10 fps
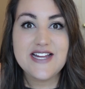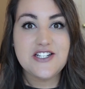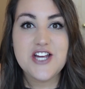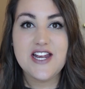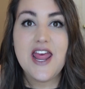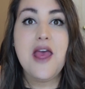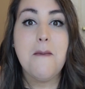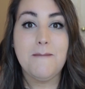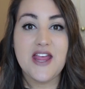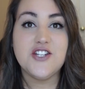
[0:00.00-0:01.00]
attention,
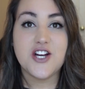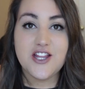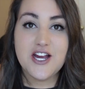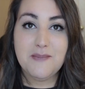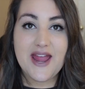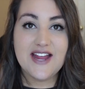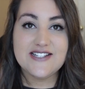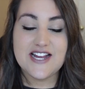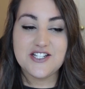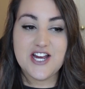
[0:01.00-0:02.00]
make sure that you're paying
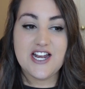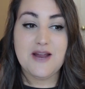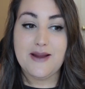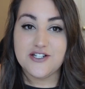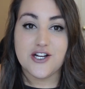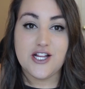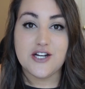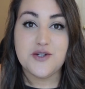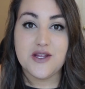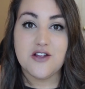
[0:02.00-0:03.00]
attention and make sure that
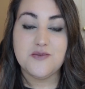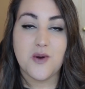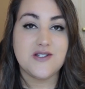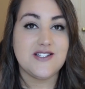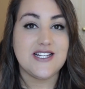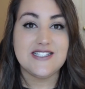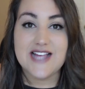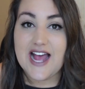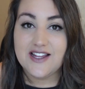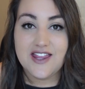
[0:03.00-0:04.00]
you're doing those poses
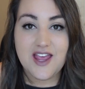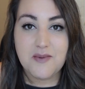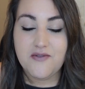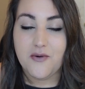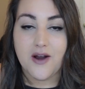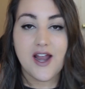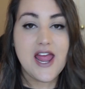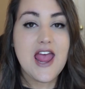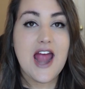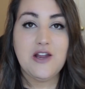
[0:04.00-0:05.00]
exactly like before,
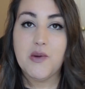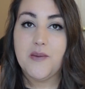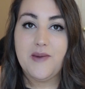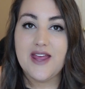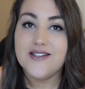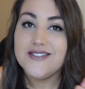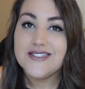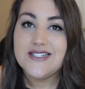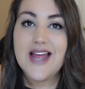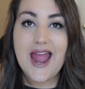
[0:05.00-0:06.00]
and you will be
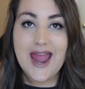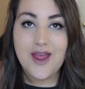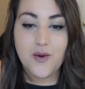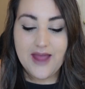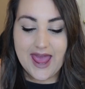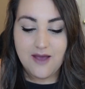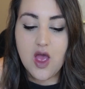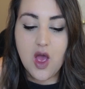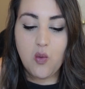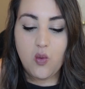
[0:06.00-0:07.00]
a-okay.